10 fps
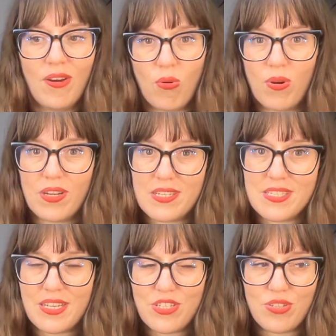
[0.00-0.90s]

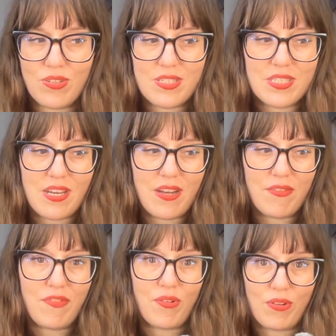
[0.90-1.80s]
organizational
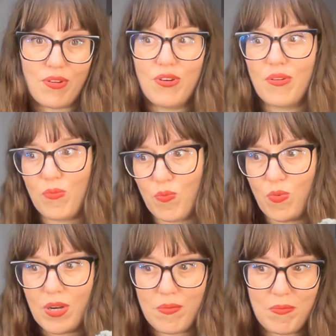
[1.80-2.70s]
stuff, or cook
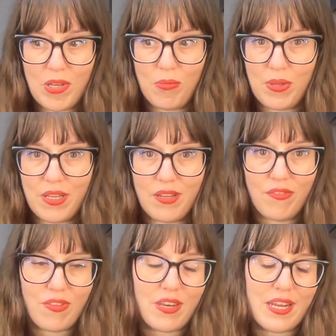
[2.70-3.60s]
what meal planning
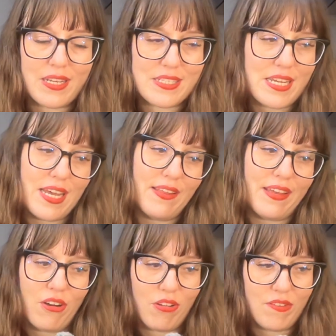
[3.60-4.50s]
for the next day,
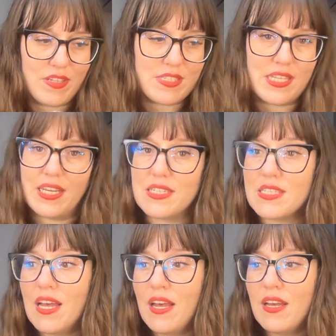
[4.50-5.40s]
like all of these things.
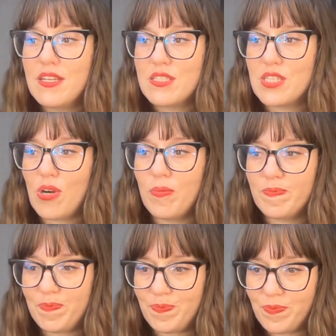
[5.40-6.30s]
So
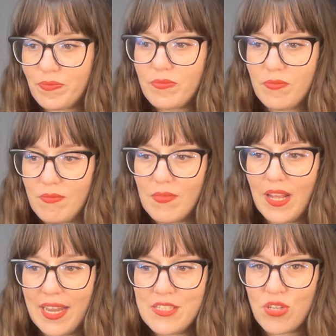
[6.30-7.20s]

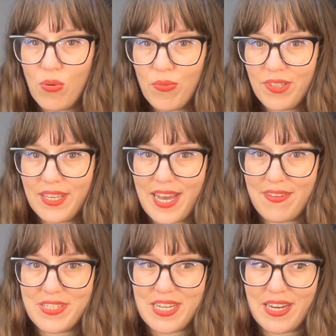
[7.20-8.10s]
I don't really
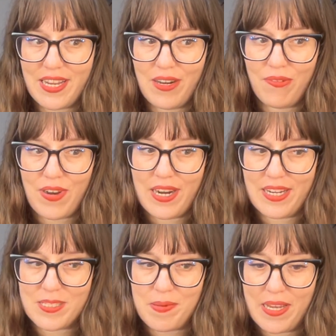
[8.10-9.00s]
have a dedicated
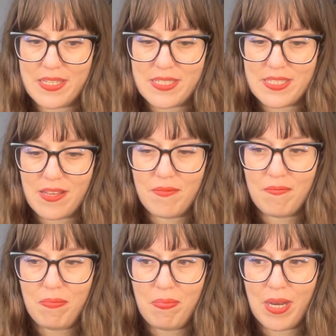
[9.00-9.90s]
writing space,
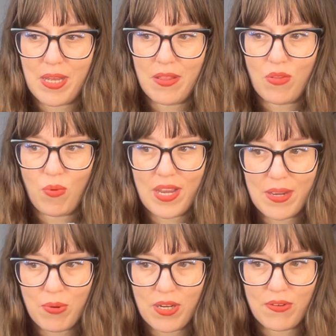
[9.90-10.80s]
but the way
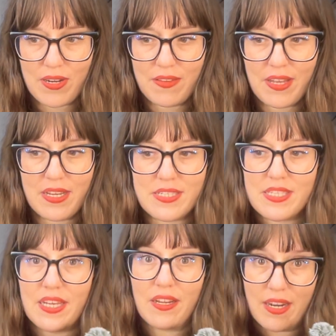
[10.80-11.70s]
I work around that is
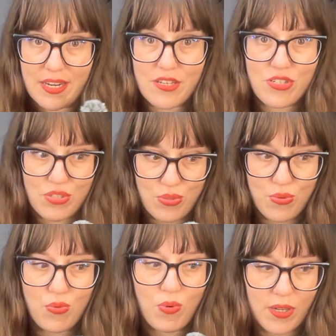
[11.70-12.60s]
that I
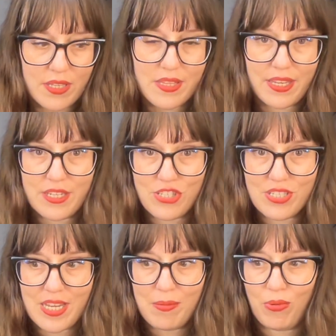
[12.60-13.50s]
do work at the
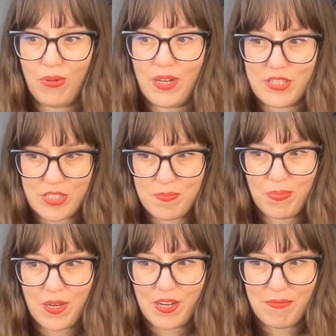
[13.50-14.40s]
kitchen table. I just
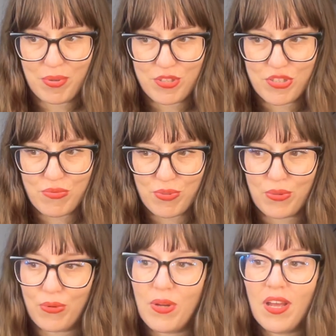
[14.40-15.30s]
kind of push
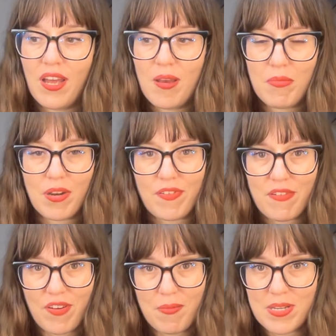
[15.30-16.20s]
through. But if I
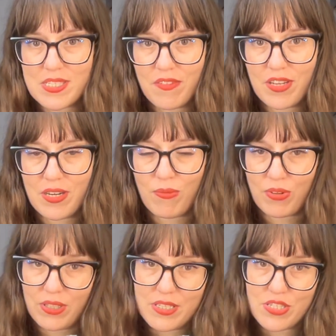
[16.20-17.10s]
find myself getting
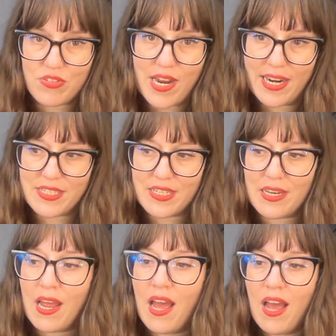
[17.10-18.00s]
really
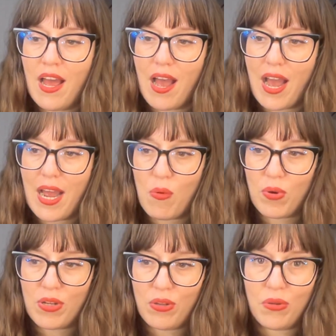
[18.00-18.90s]
distracted, I
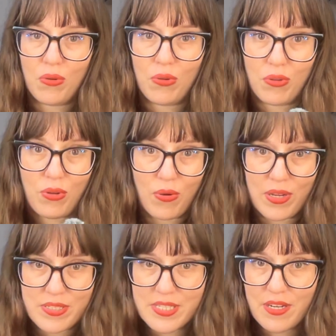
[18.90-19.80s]
will go
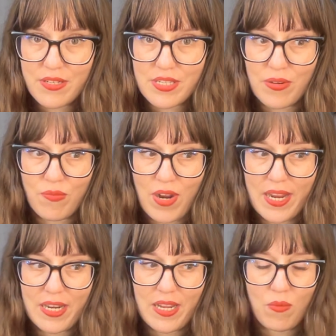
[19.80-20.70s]
downstairs and
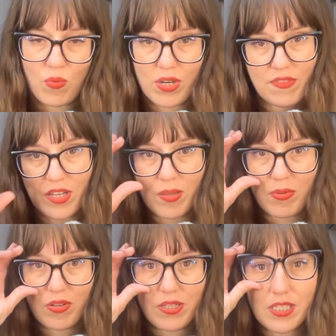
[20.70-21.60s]
write in one of the
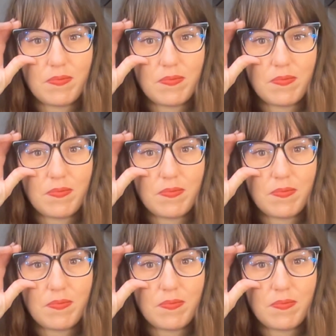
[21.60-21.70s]
community